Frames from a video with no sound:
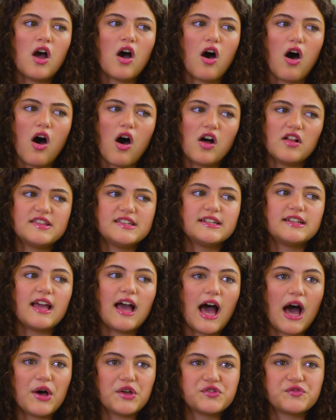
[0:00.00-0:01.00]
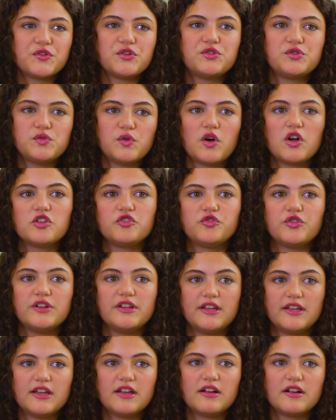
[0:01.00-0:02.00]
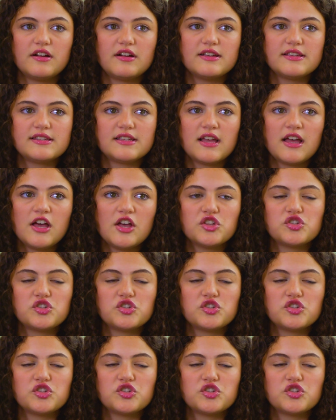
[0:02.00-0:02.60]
haunting a house for 200 years.